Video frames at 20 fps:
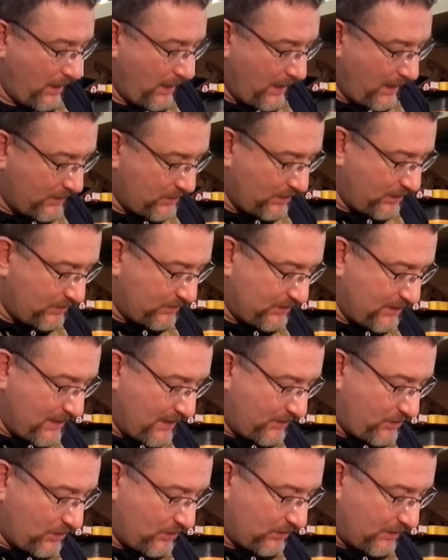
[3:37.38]
So you can see I
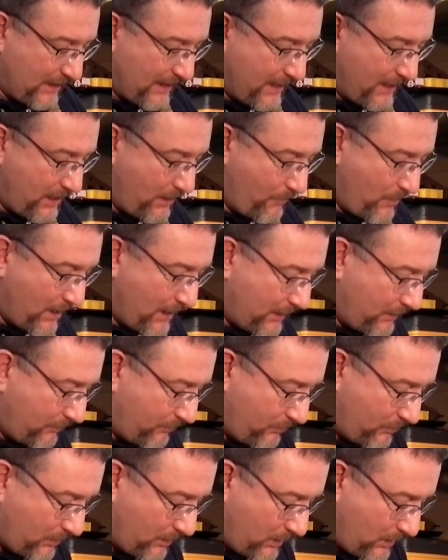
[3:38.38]
just laid in my
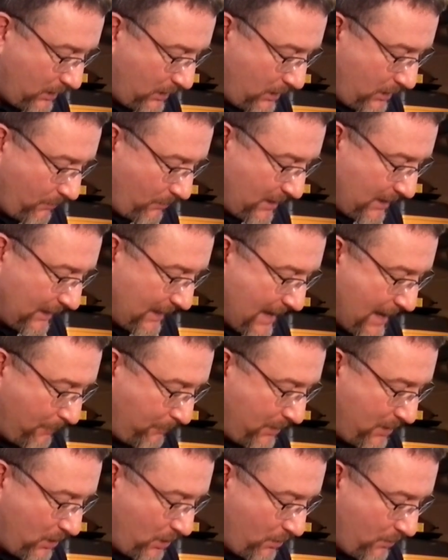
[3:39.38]
lap
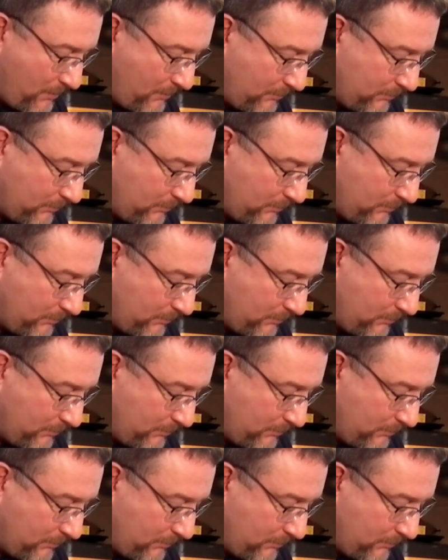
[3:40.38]
here.